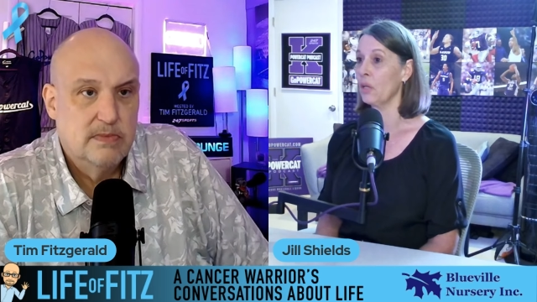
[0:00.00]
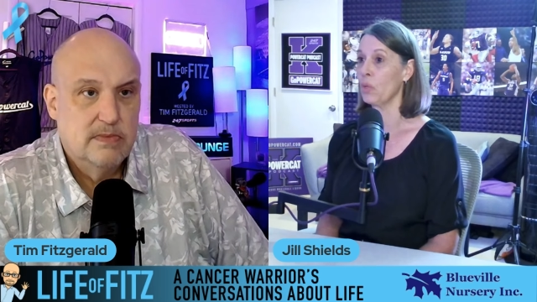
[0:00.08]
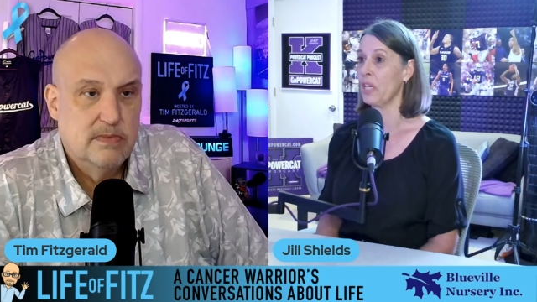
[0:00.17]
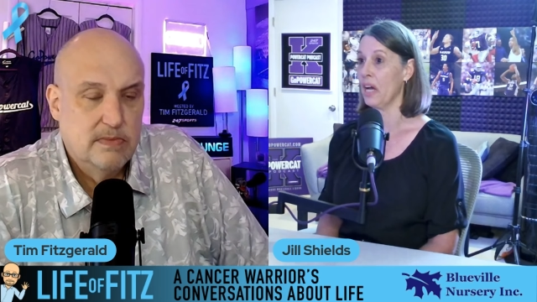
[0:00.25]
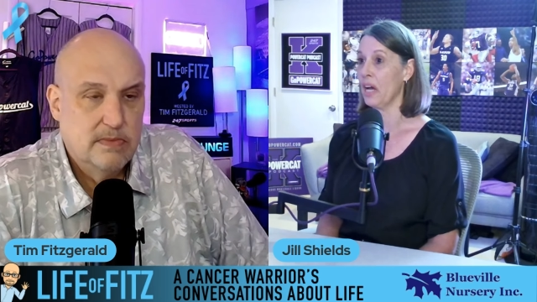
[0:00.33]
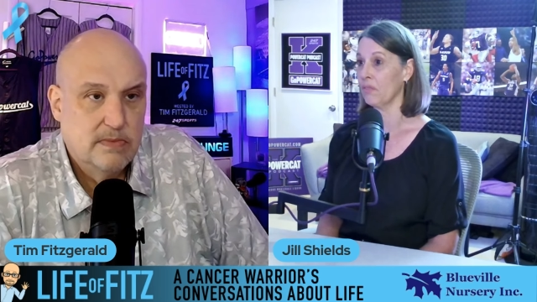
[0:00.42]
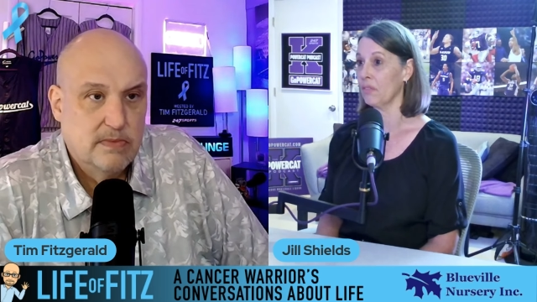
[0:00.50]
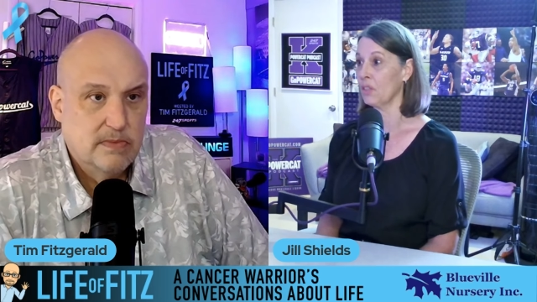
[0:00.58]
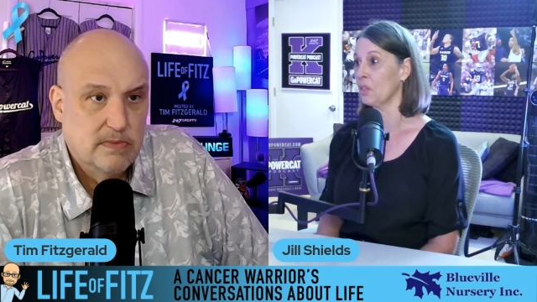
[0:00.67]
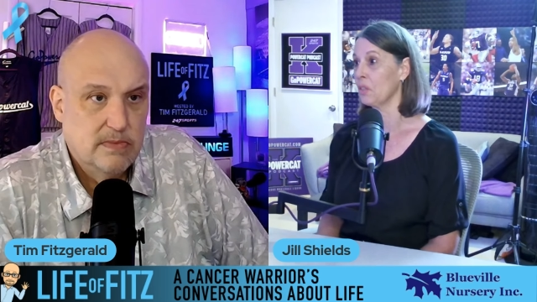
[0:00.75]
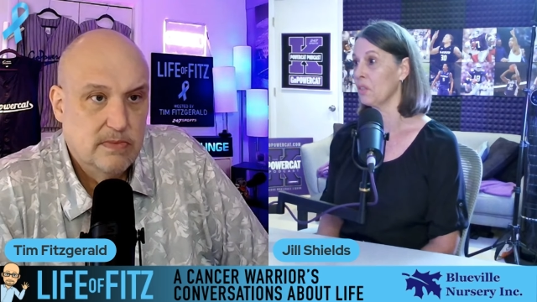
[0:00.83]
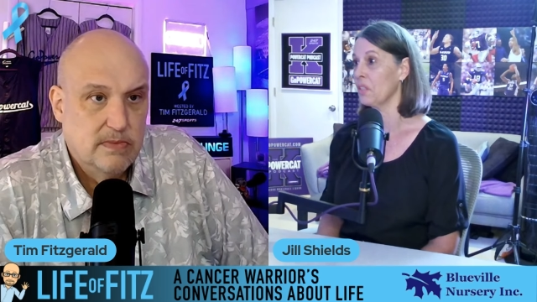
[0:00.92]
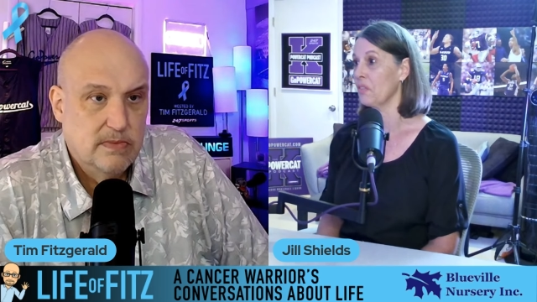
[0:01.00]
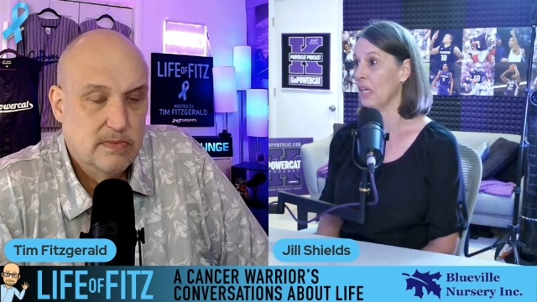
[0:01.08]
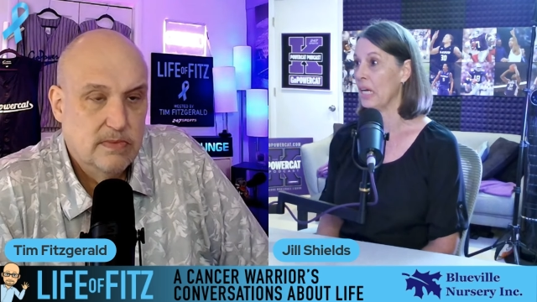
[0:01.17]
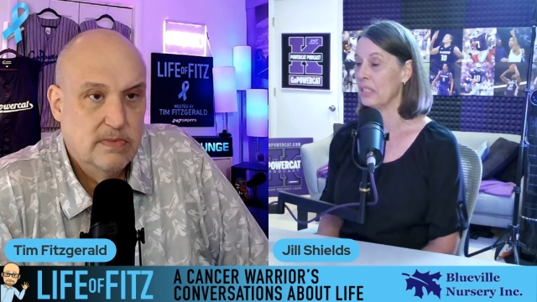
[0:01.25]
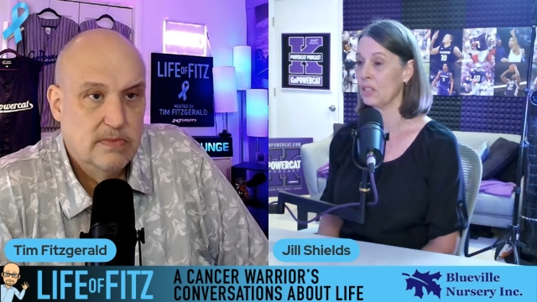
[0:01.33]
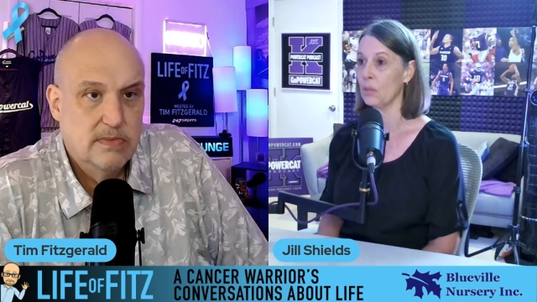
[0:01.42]
Speaker 1: and we have learned in the
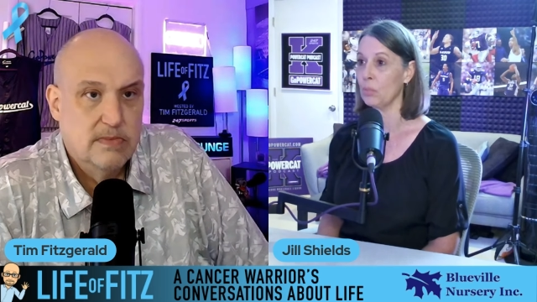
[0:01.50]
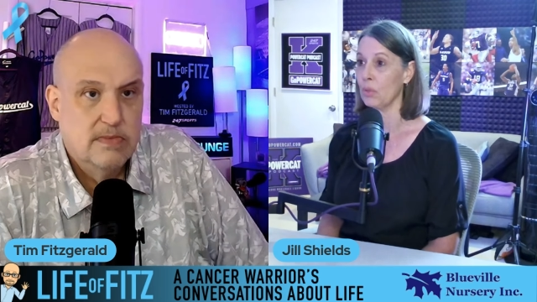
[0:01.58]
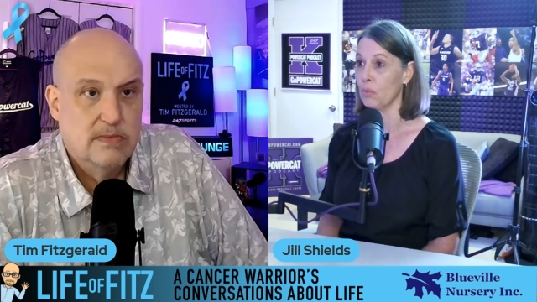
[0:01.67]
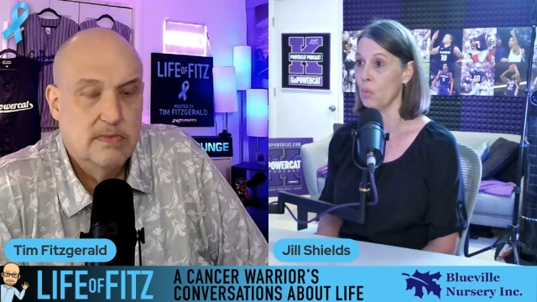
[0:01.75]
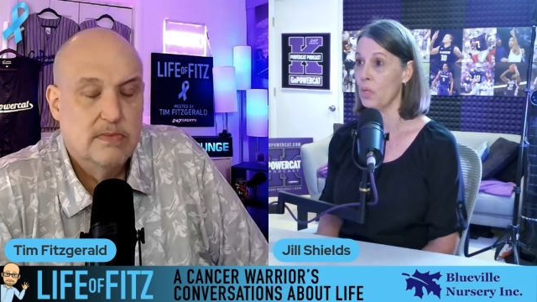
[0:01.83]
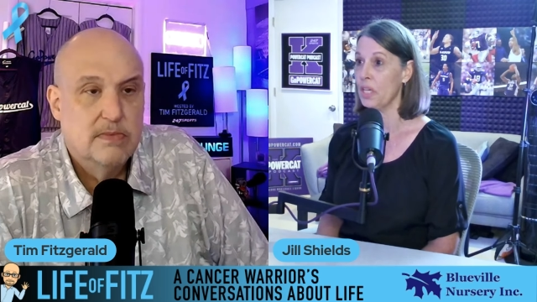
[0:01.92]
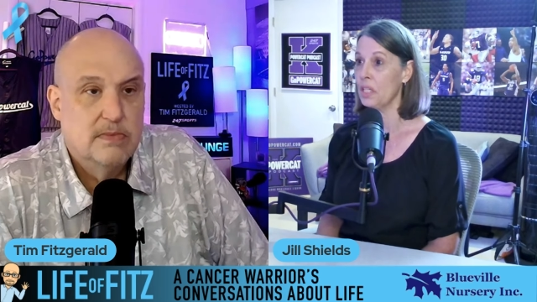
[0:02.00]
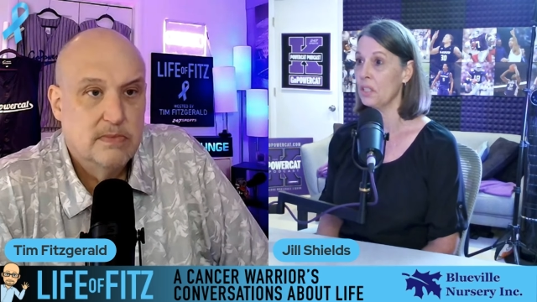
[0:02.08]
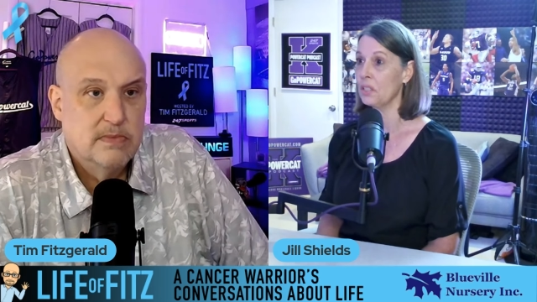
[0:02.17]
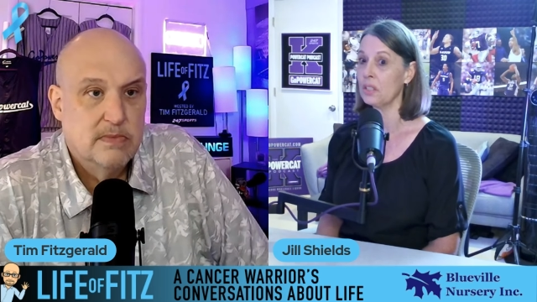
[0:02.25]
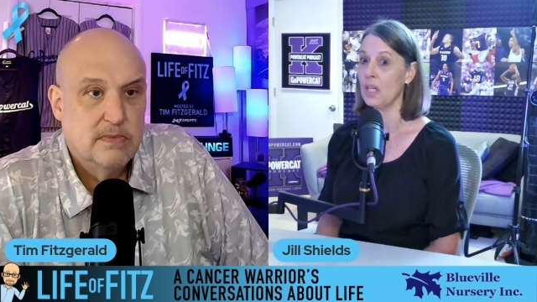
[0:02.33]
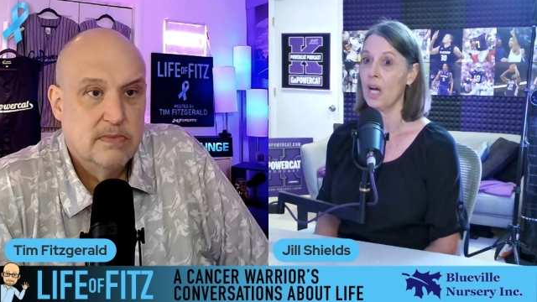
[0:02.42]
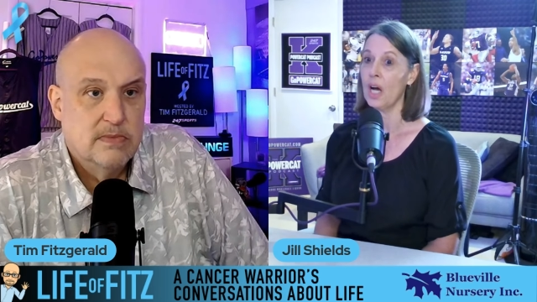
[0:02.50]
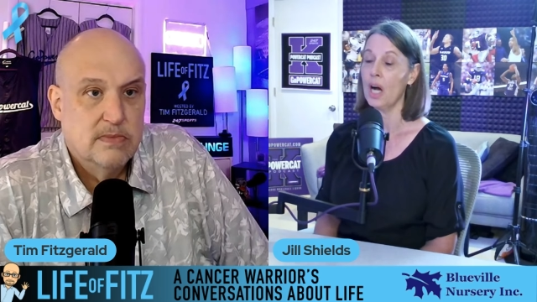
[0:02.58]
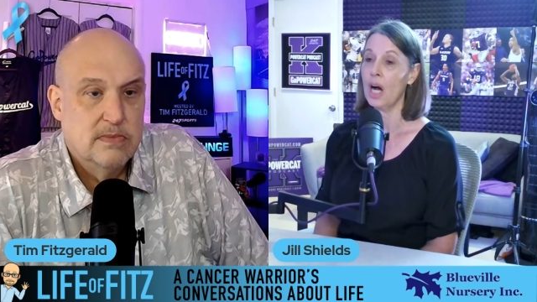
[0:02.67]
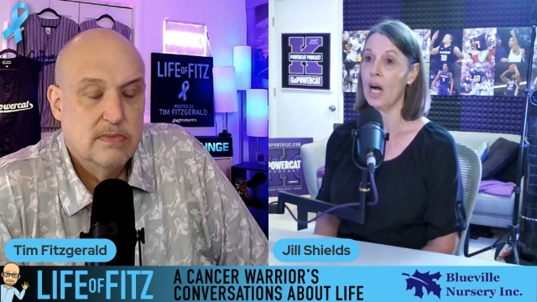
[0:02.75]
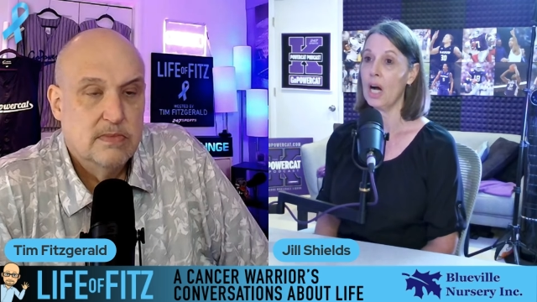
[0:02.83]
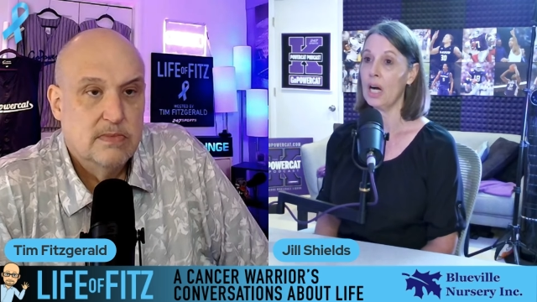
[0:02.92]
last couple of weeks
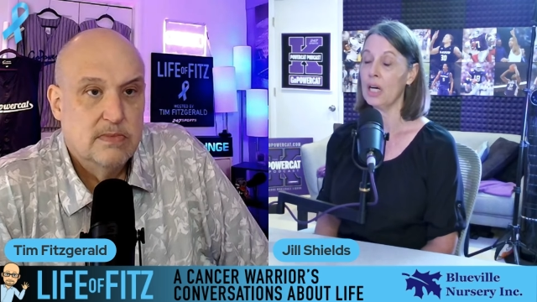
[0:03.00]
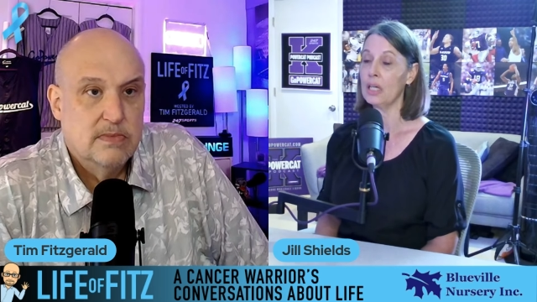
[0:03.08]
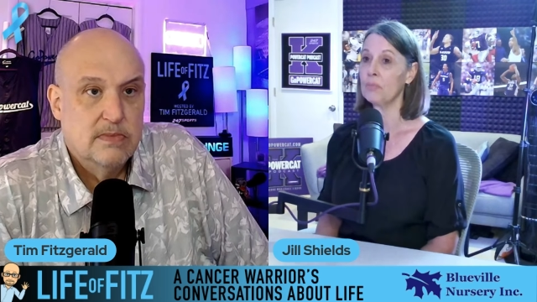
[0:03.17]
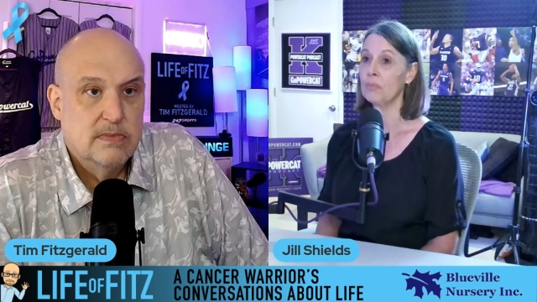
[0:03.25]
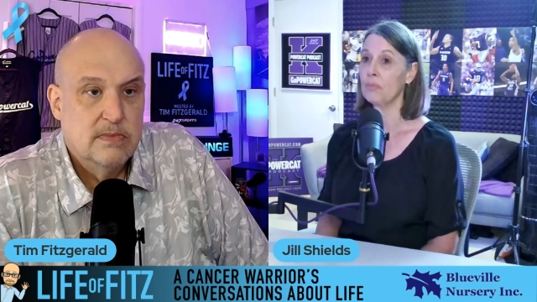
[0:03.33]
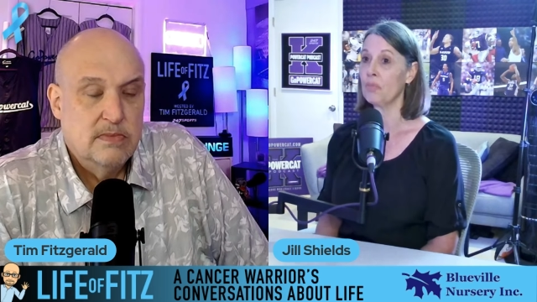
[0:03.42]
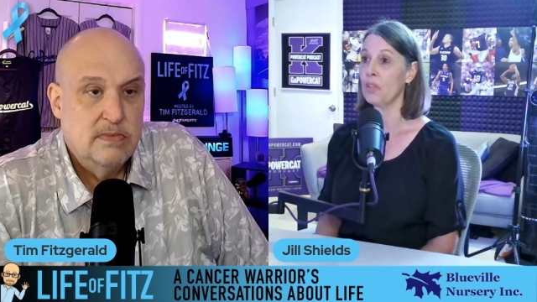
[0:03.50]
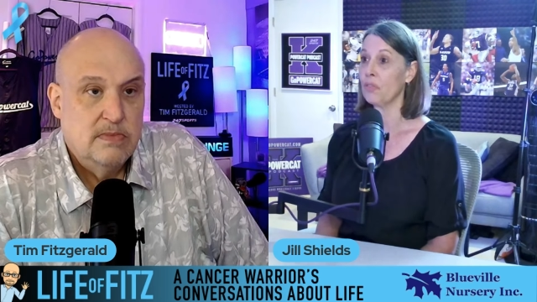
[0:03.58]
um,